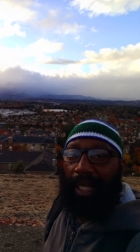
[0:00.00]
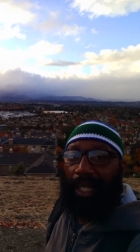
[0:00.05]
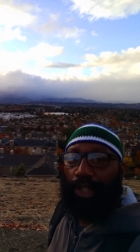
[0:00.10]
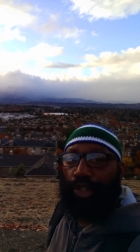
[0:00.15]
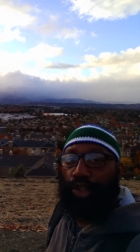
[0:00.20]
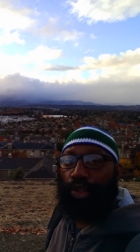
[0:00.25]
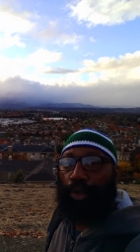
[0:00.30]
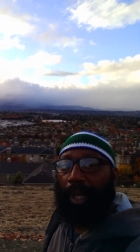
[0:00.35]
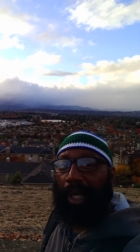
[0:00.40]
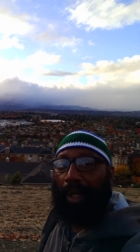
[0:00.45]
and
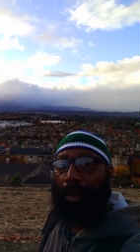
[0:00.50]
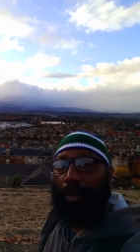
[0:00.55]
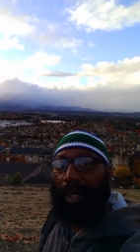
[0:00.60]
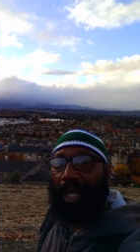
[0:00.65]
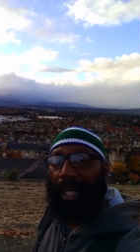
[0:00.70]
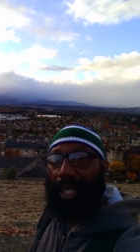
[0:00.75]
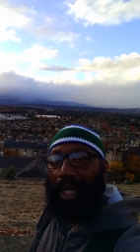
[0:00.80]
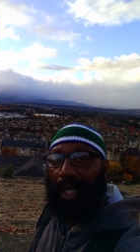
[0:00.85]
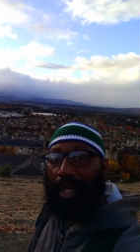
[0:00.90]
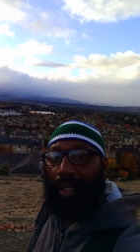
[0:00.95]

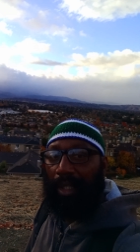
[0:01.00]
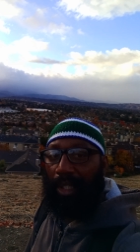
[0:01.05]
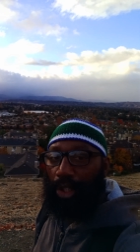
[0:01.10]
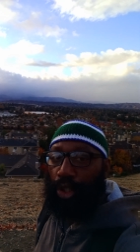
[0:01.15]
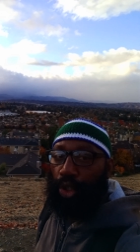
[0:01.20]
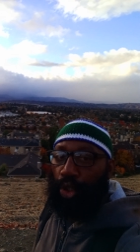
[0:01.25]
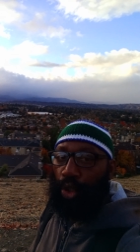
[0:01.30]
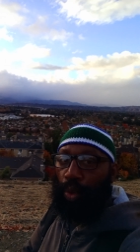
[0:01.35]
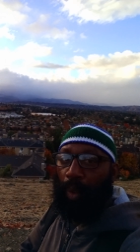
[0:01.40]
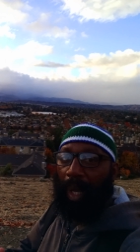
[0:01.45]
trickery,
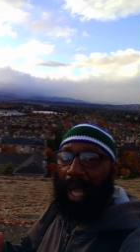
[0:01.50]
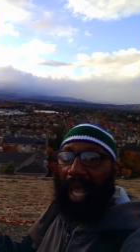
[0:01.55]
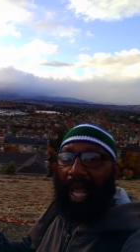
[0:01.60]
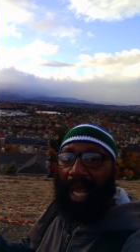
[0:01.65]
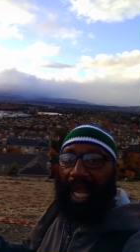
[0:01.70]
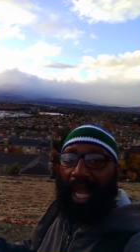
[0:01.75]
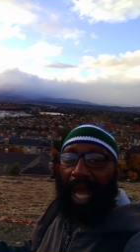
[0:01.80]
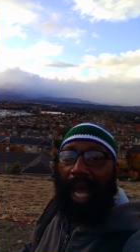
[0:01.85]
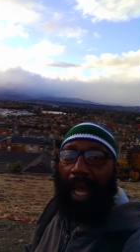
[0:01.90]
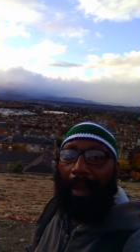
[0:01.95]
this new
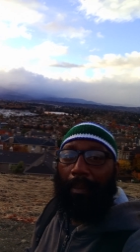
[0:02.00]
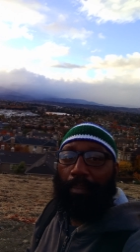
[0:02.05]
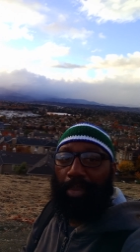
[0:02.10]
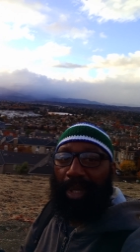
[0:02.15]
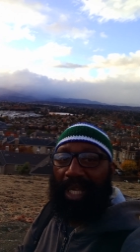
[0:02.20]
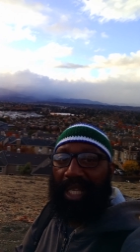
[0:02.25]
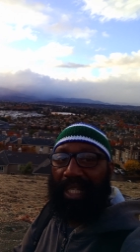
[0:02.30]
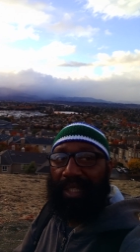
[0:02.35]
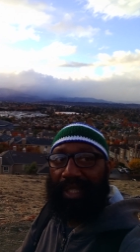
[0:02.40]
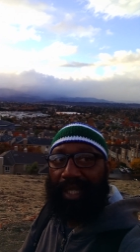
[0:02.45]
AI
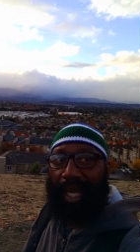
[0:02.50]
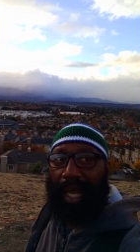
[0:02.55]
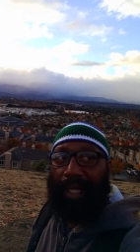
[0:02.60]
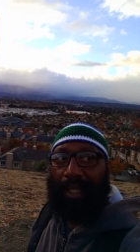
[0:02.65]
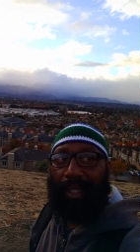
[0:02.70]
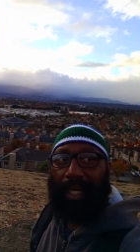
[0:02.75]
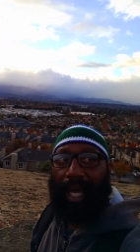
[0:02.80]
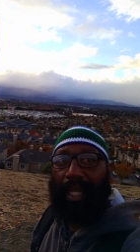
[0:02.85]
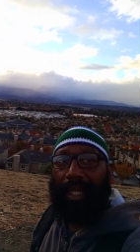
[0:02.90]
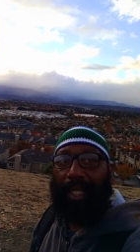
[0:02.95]
beast
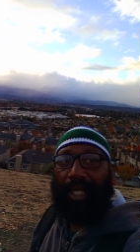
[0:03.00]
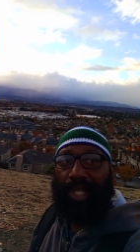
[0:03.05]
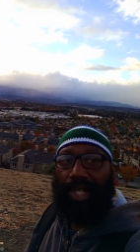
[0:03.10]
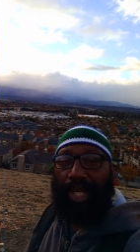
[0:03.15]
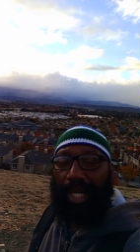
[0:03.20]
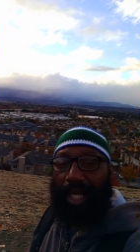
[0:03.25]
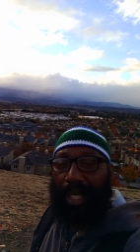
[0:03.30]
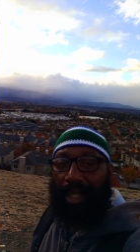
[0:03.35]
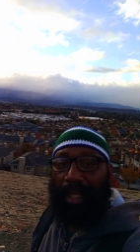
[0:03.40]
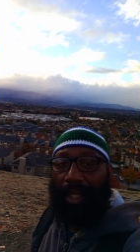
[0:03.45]
technology.